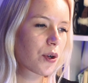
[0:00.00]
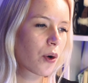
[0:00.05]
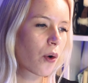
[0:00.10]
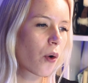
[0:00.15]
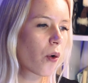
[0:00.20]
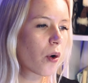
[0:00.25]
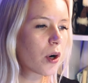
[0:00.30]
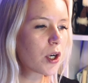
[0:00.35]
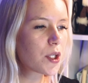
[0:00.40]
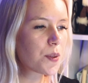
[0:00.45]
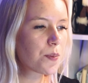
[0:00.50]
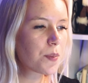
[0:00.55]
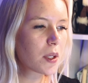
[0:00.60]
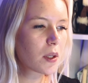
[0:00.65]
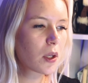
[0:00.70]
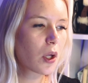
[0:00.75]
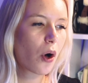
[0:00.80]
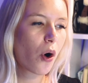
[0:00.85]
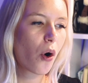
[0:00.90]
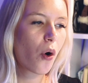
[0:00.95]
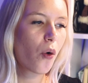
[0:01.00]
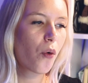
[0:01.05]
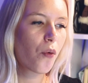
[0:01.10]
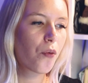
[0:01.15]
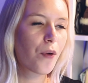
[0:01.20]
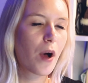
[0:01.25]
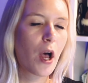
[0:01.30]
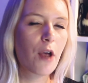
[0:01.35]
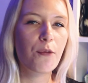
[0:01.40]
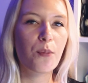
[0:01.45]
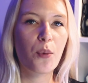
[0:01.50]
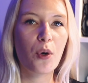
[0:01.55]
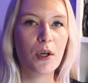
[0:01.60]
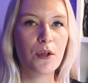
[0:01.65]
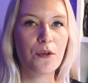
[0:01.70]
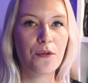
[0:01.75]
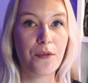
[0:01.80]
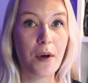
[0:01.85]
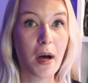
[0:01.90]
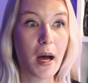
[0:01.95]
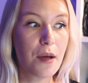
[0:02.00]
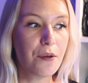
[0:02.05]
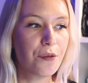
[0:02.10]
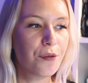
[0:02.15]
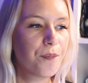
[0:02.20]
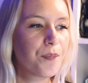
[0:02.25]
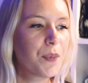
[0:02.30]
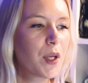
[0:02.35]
scores below 5.5.